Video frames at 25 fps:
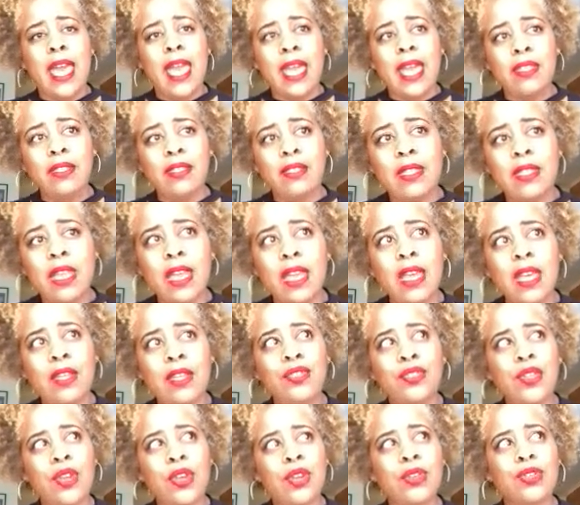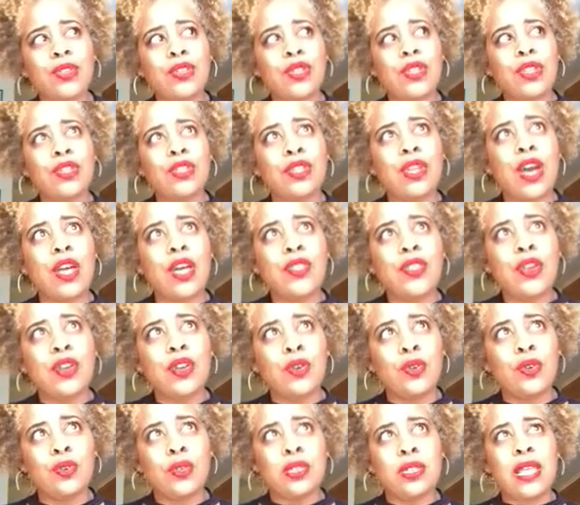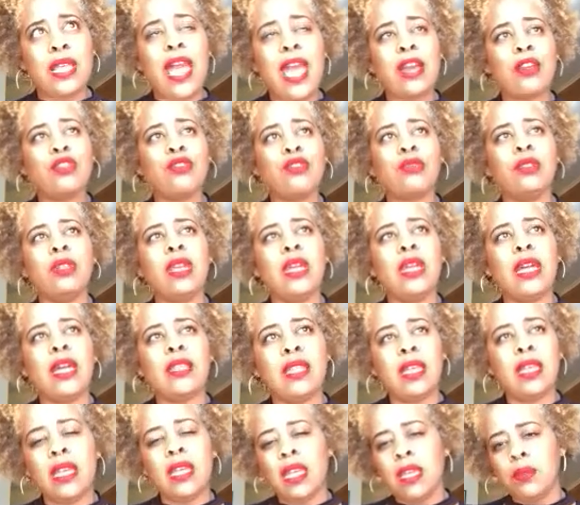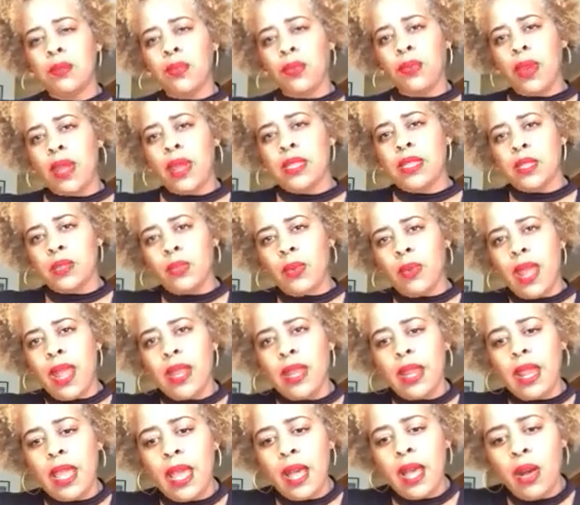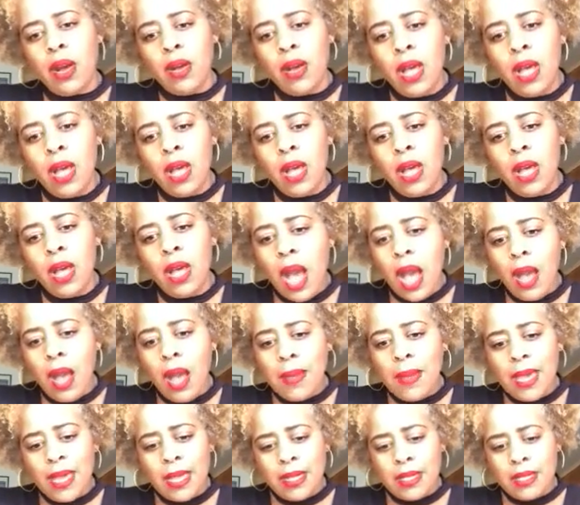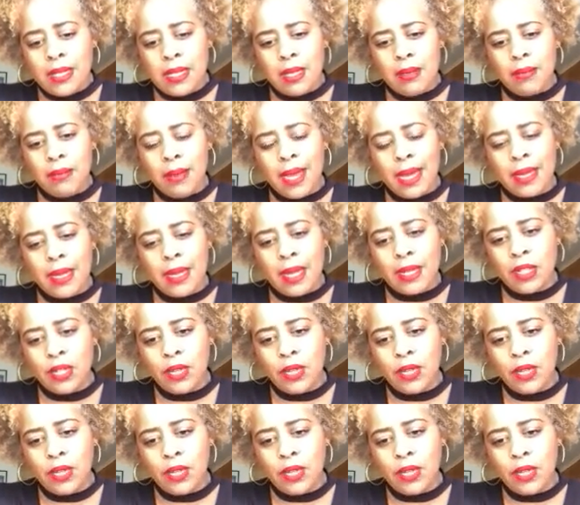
And then there's another who's actually, I think, in press right now, edited by Dr.